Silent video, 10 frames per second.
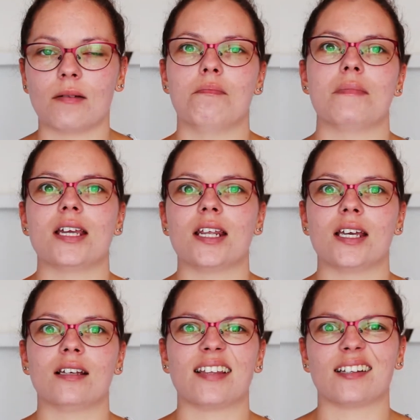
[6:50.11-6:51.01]

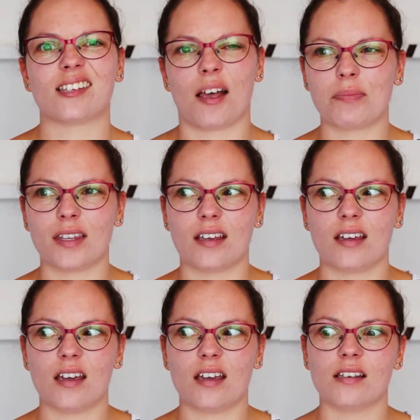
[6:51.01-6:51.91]
meaning that
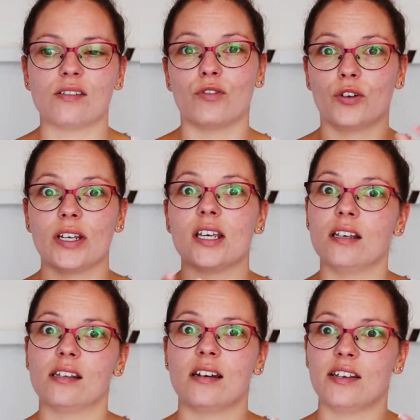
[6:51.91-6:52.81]
something is very
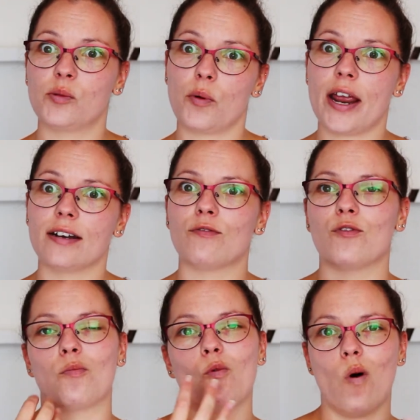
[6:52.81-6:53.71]
easily spread
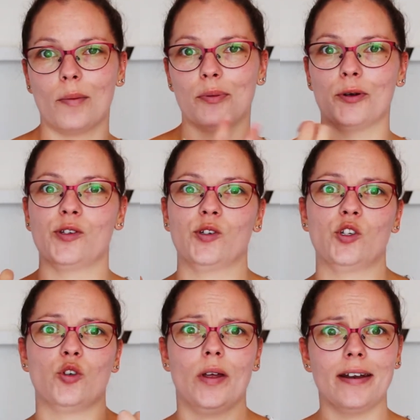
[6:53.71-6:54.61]
from one person
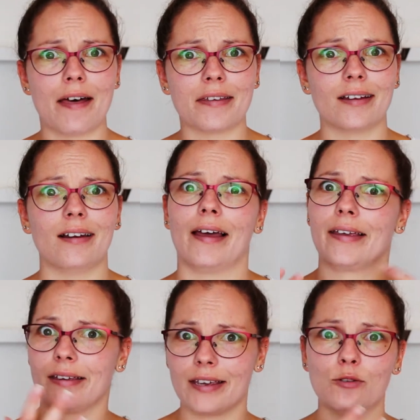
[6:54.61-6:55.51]
to another, like
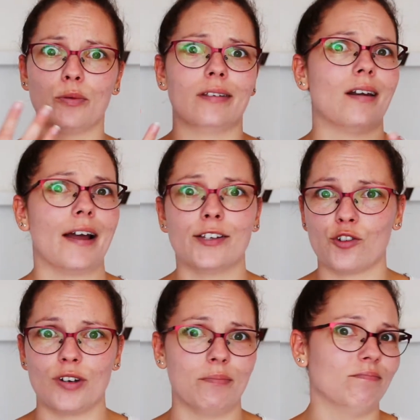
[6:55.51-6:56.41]
a kid with an ice
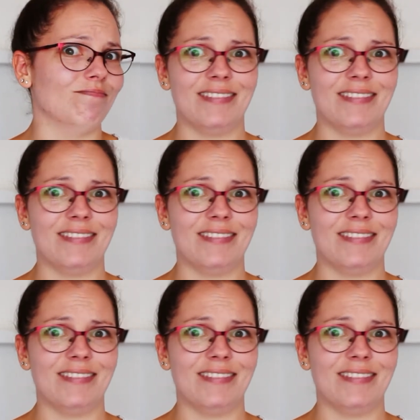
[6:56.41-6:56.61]
cream,